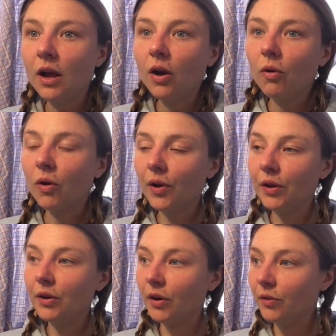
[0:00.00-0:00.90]
Or,
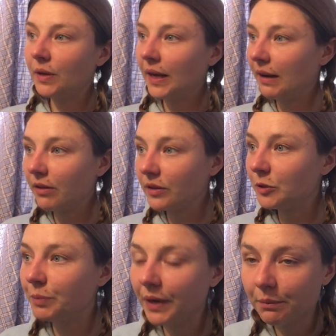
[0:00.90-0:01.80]
you know, I have all this
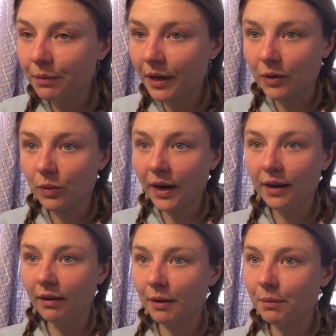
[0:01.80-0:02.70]
brain-body
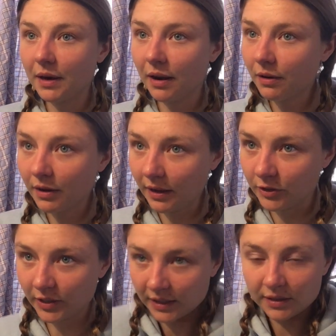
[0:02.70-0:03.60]
wiring, but I don't know how
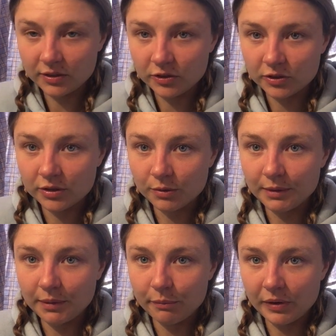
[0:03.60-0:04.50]
to, like, this is just the way
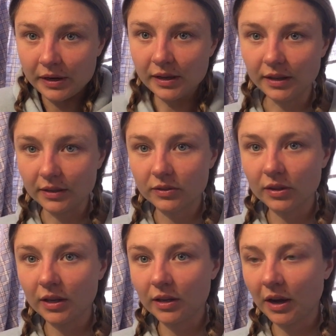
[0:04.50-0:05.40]
my brain is.
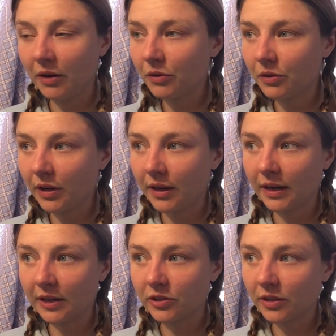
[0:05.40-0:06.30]
Like, I don't know how to
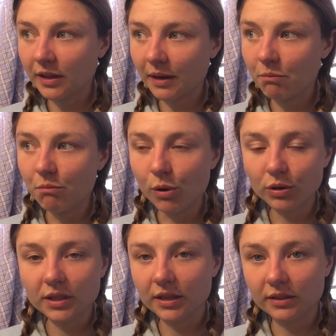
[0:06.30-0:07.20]
actually, like,
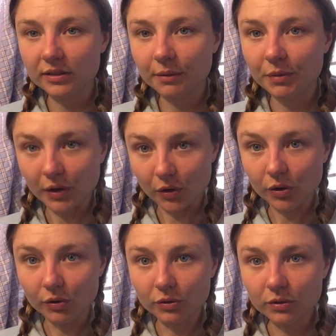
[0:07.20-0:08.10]
mold it into something
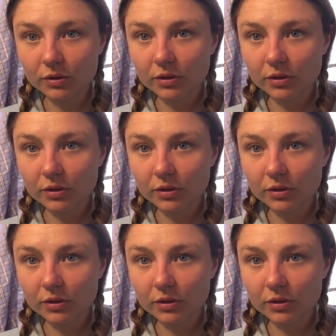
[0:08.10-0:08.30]
new.